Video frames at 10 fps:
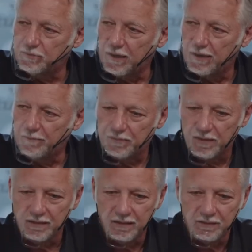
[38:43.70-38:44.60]
But
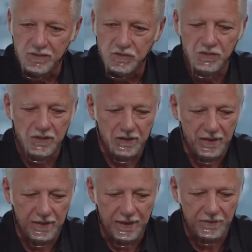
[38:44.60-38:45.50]
it's interesting, on a
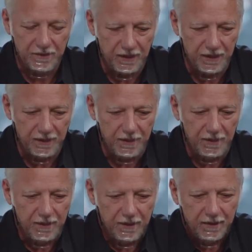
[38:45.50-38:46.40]
cloudy day,
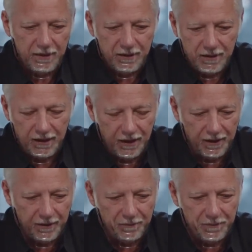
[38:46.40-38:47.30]

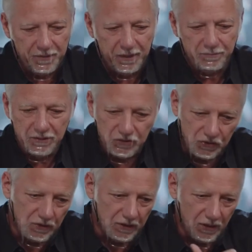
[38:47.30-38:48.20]
I'd be
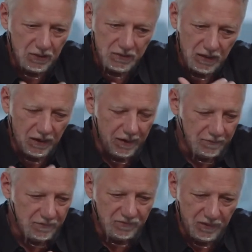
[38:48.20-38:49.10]
shooting all the
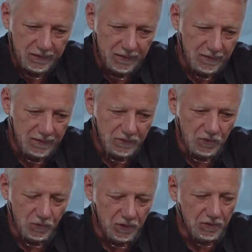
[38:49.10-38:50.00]
time and finding things
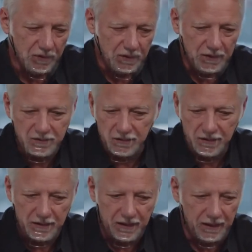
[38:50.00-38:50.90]
to work with. On a
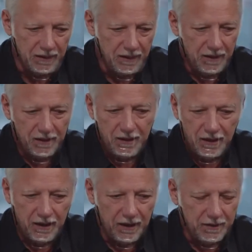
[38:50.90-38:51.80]
sunny day,
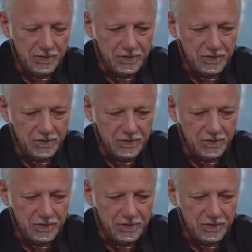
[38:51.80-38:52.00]
I'd